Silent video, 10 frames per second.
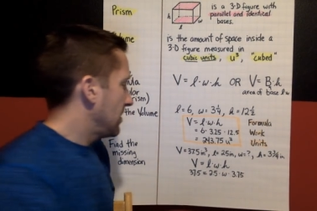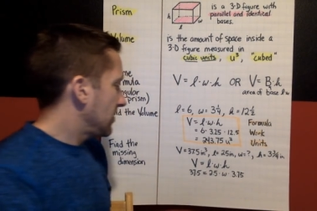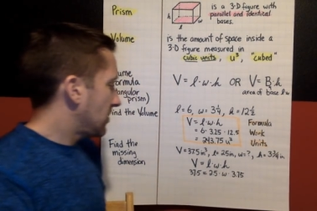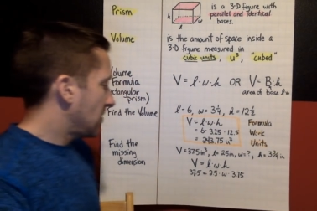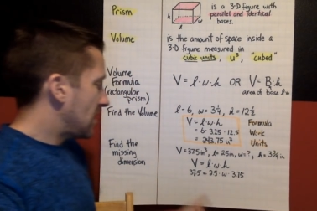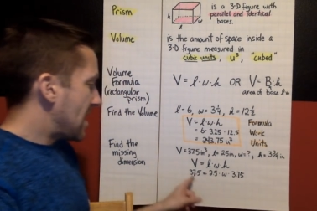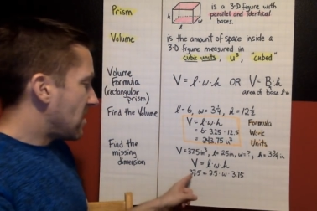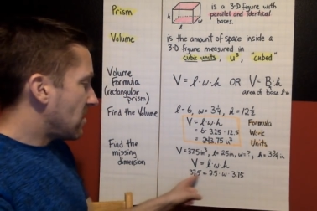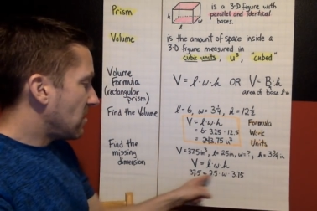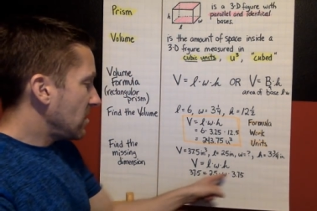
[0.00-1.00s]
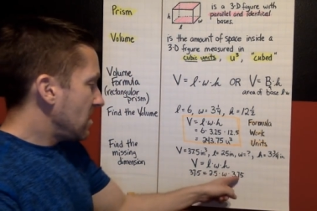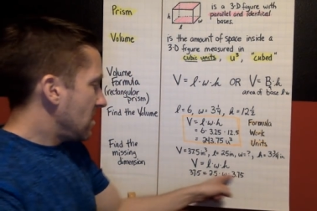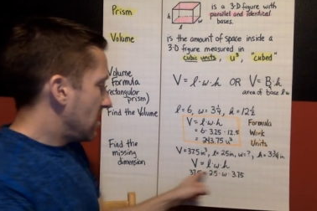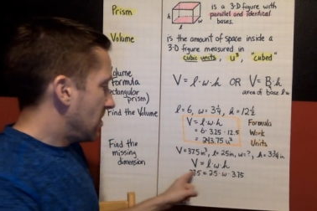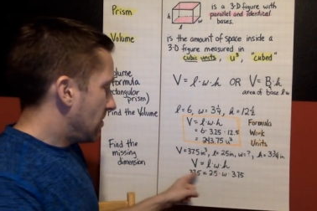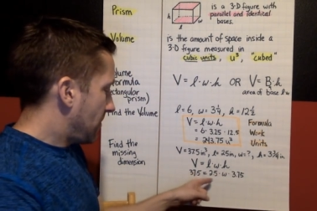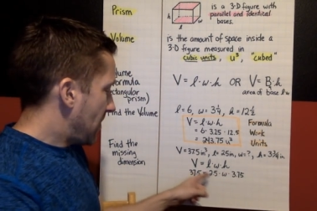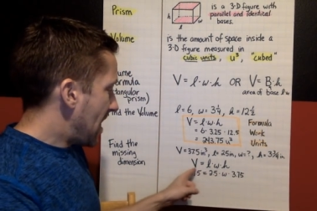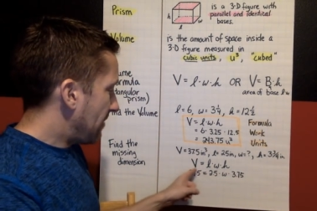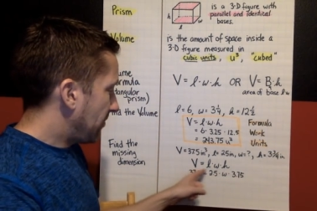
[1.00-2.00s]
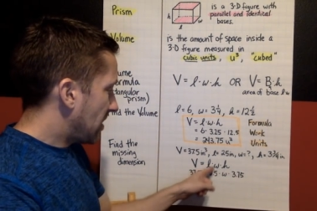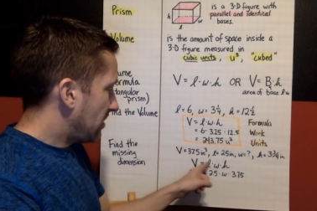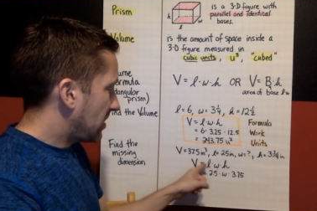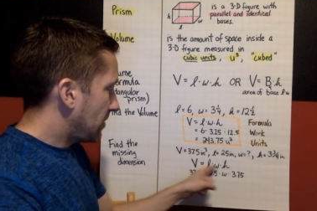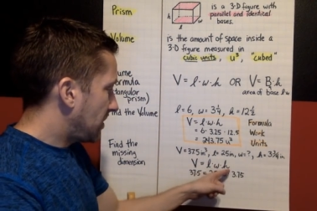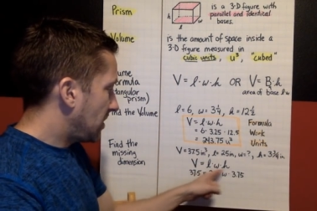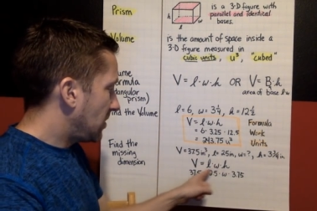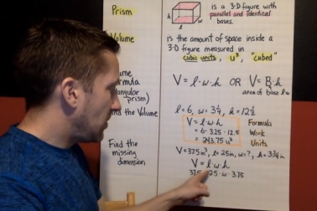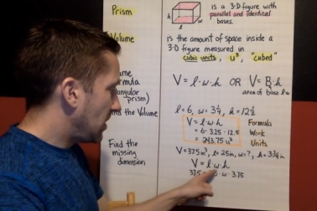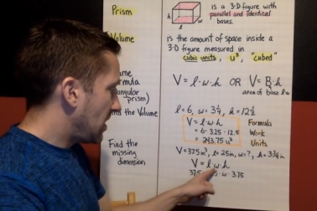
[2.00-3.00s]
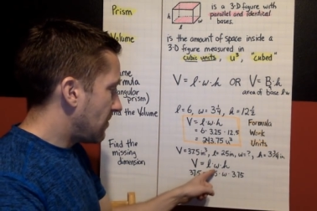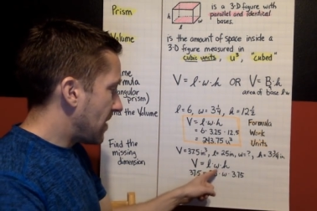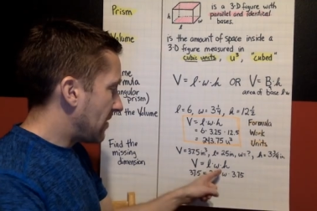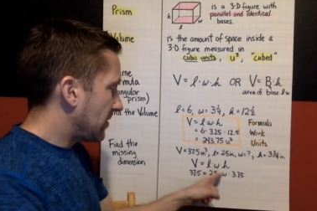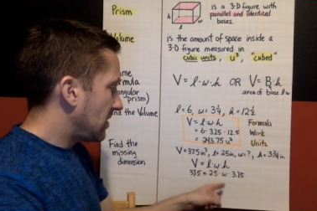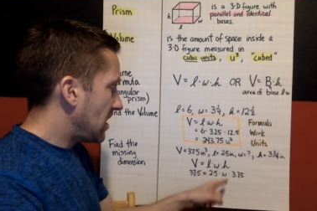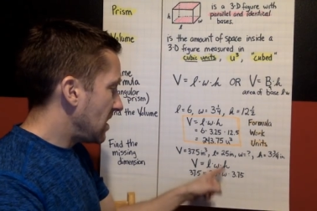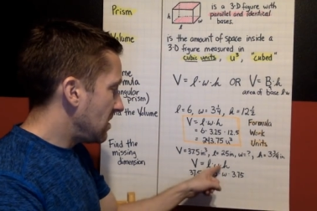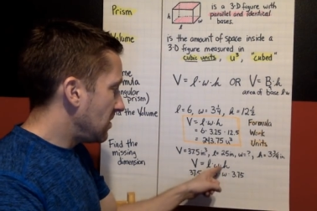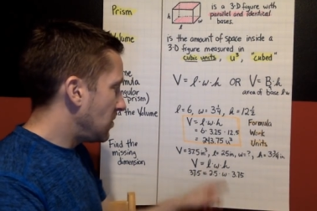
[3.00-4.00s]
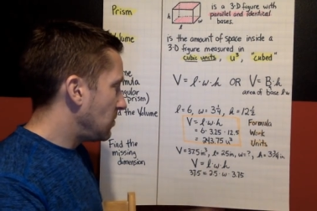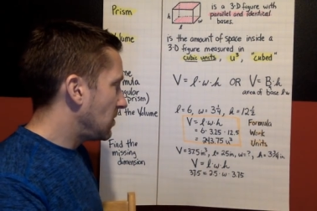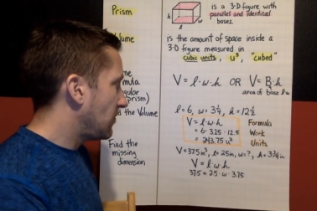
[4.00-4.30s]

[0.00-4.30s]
So now, after I substituted the amounts into the